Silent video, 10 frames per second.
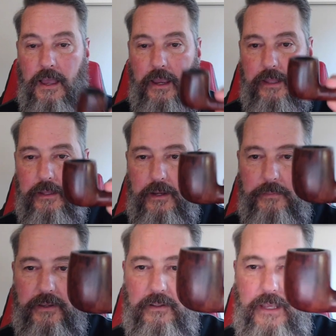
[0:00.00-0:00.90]
I ended up
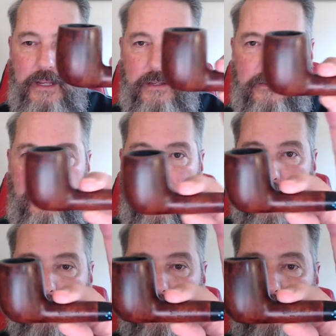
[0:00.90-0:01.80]
getting this
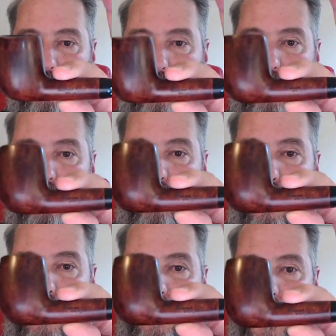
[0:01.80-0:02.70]
beautiful
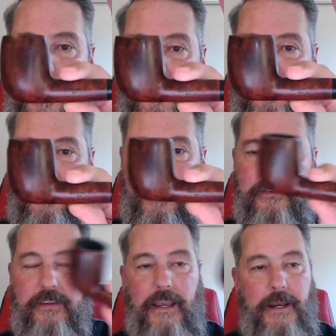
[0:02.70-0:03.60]
4-dot
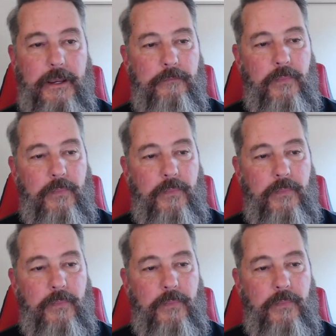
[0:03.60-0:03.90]
Sassieni,